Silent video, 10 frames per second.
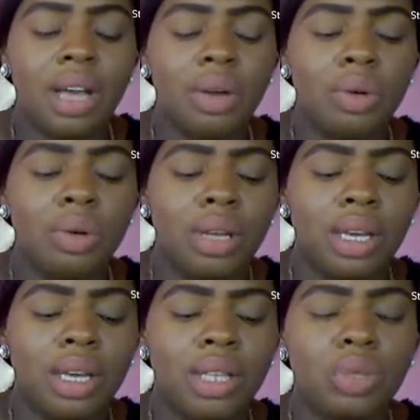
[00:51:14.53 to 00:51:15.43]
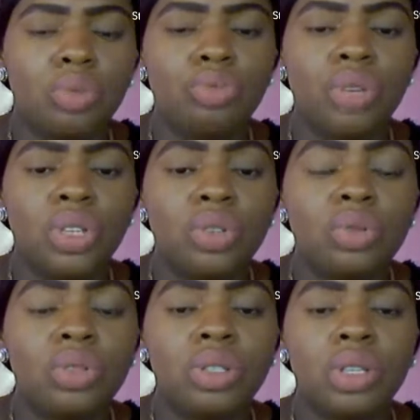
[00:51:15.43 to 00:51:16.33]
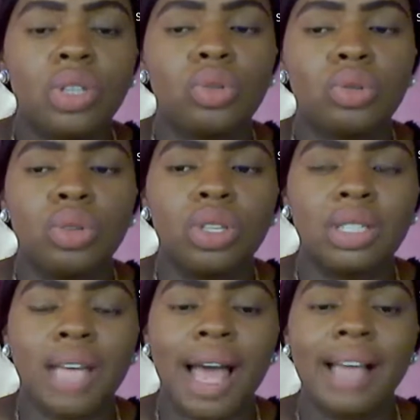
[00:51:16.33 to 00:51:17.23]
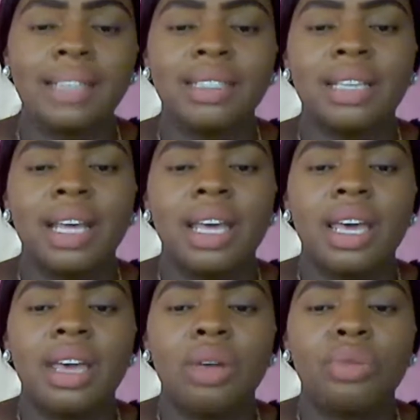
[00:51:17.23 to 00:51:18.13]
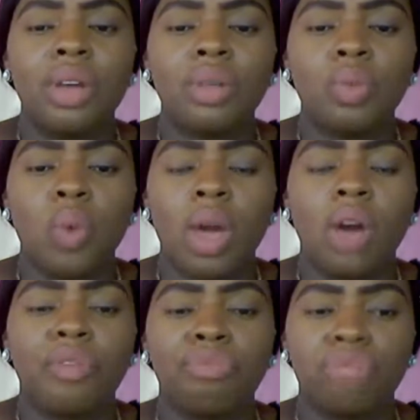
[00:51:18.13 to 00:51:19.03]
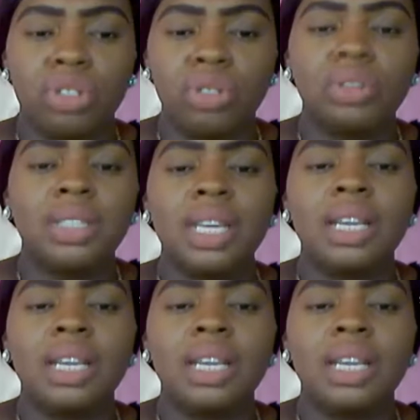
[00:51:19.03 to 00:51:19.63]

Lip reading: It will reduce. It has a great way of reducing